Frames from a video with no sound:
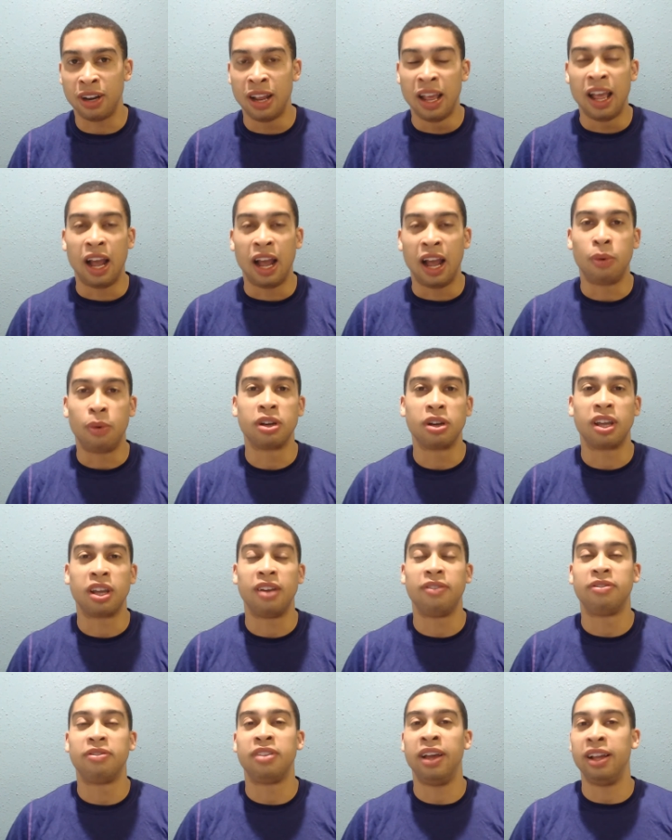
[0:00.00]
I will give
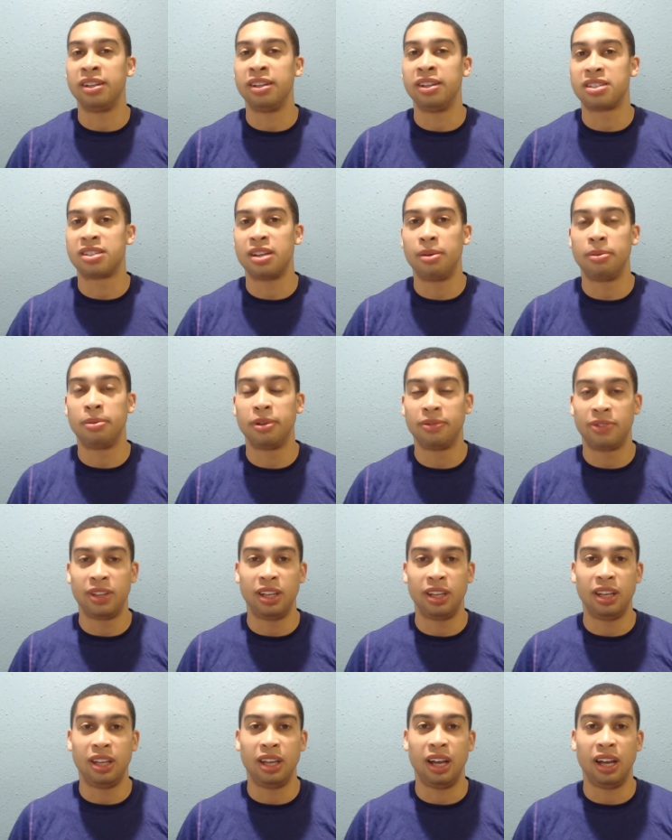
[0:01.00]
that some of the
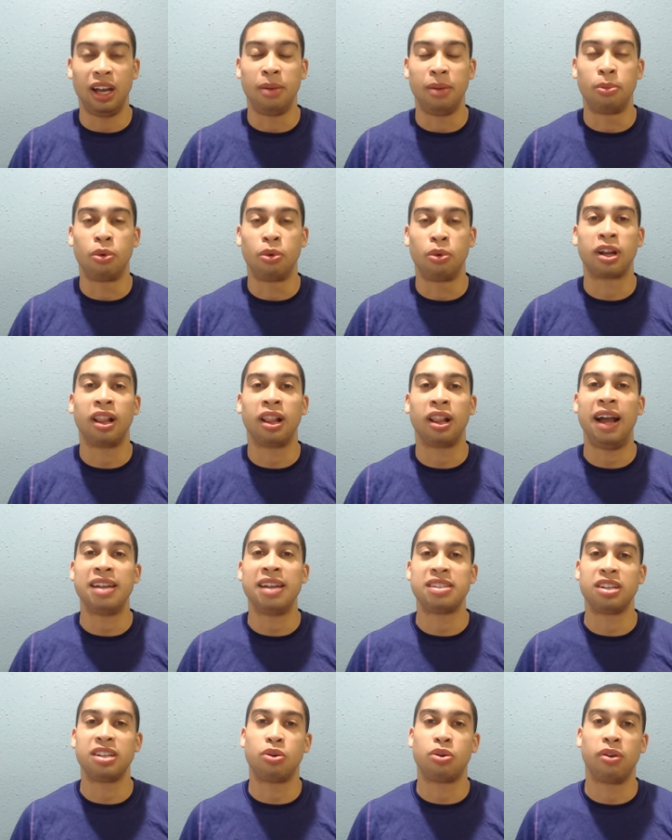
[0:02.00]
uh, more classic
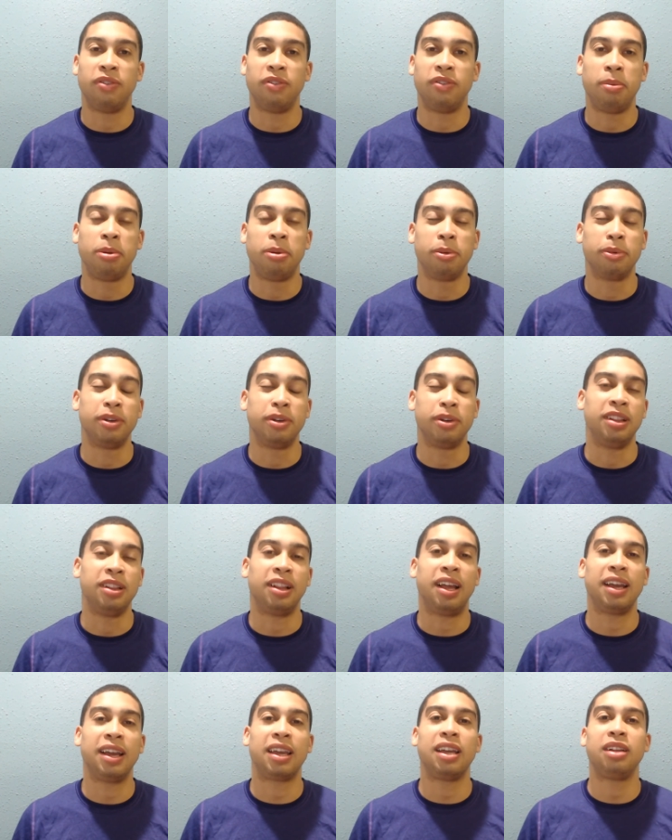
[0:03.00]
Corvette people didn't like
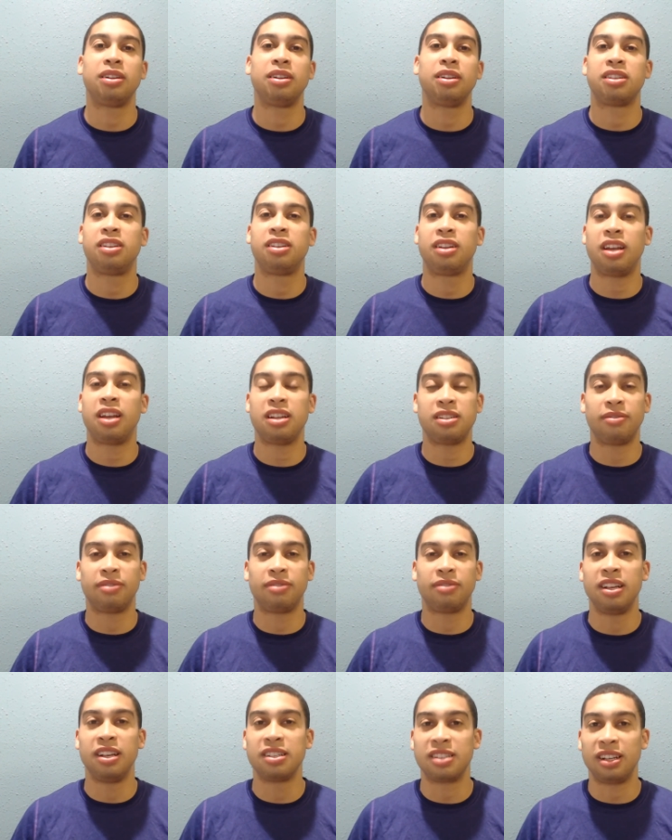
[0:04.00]
it because of
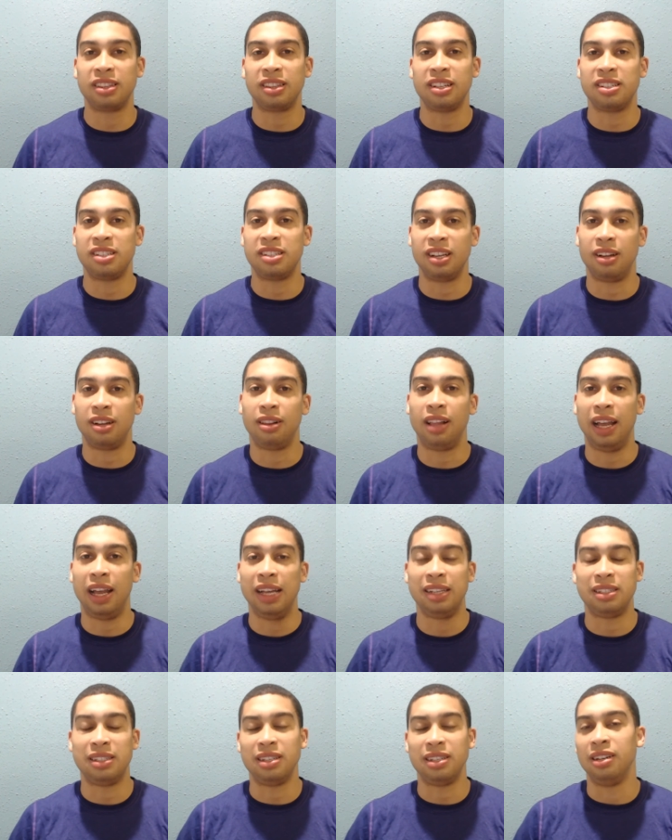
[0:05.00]
things like the tail lights
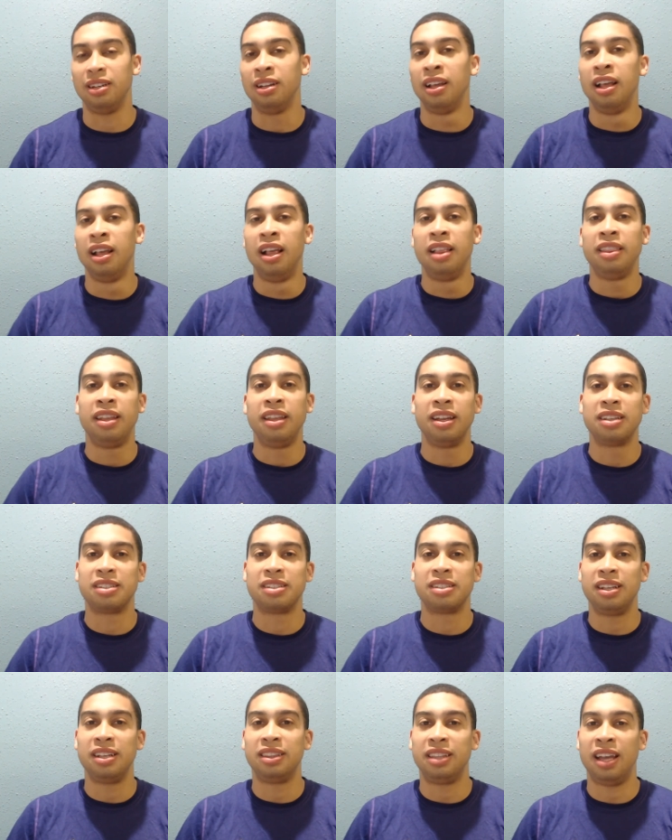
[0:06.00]
and things like
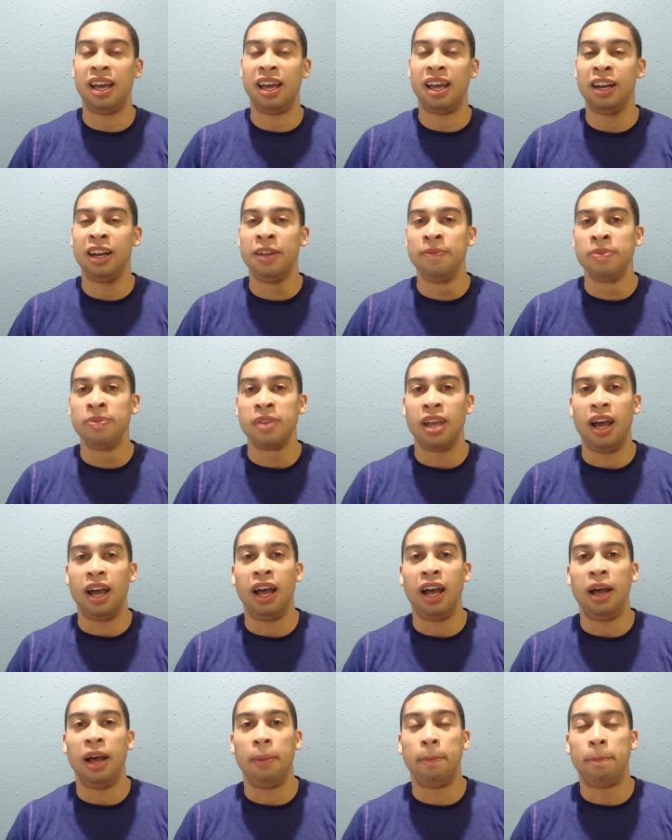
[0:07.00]
that.
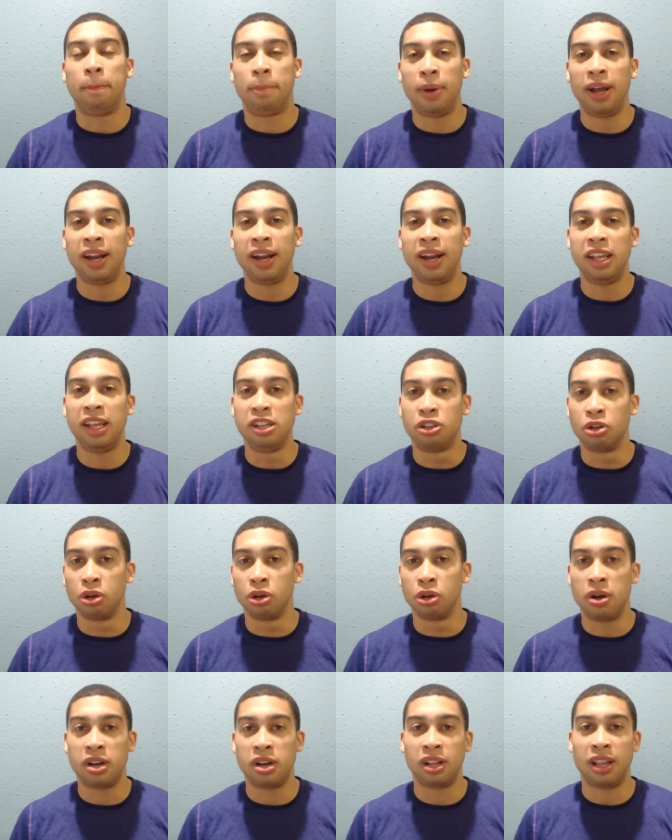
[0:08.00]
Uh, but it grew on
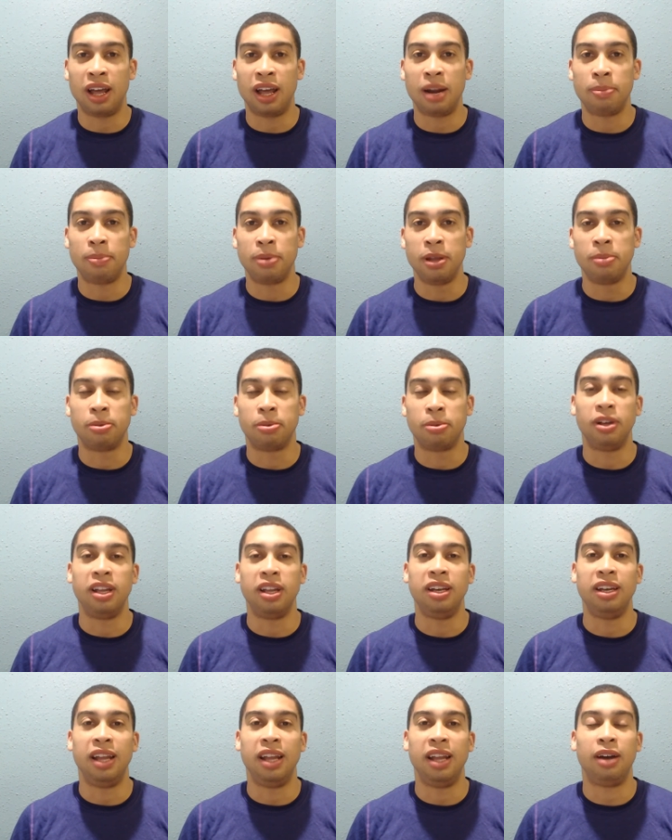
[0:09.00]
a lot of people, and
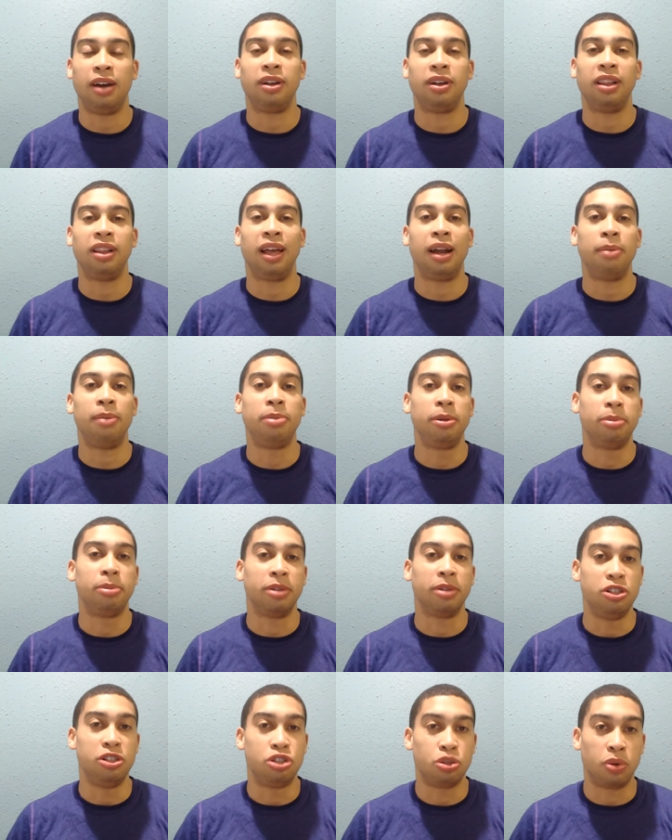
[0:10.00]
now a lot of people
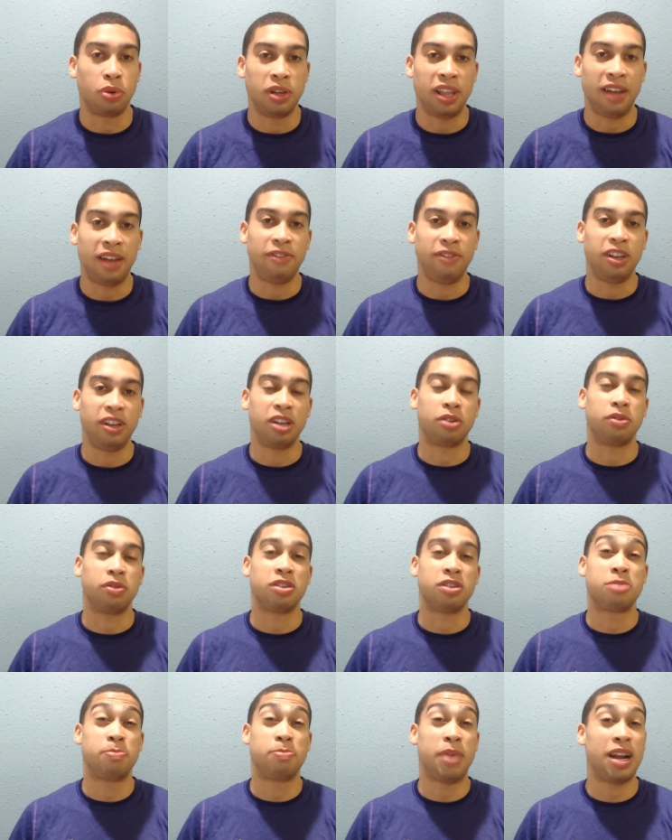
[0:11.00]
enjoy that vehicle,
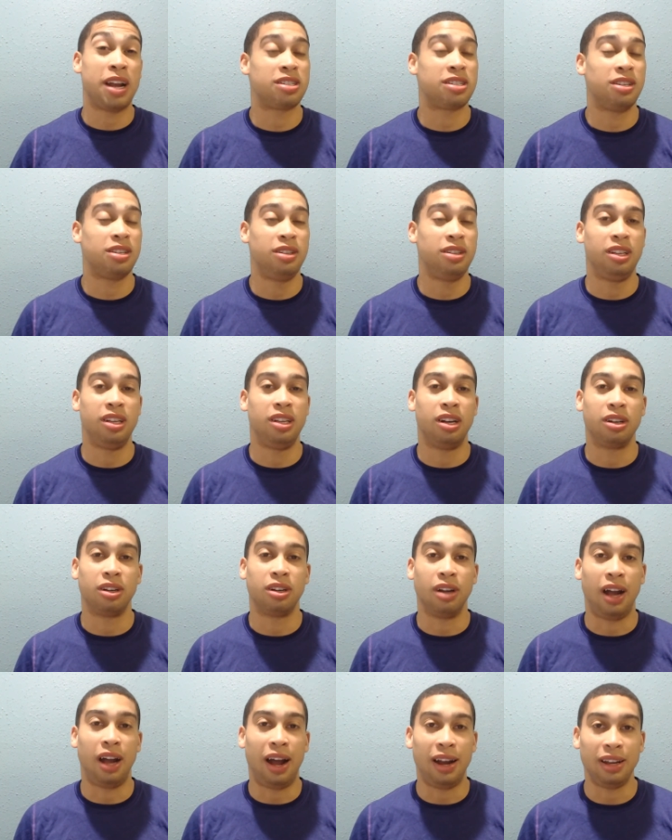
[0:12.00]
especially the younger
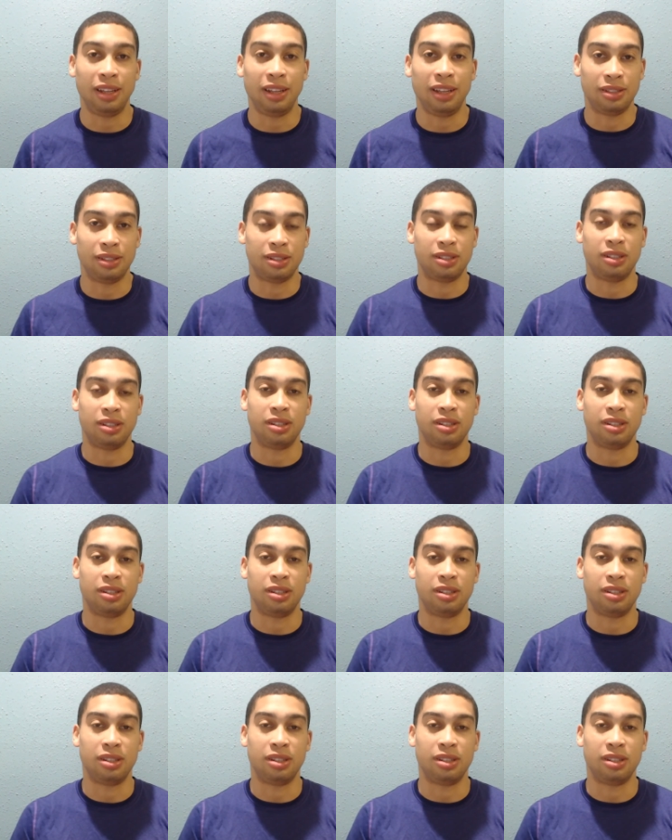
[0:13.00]
audiences.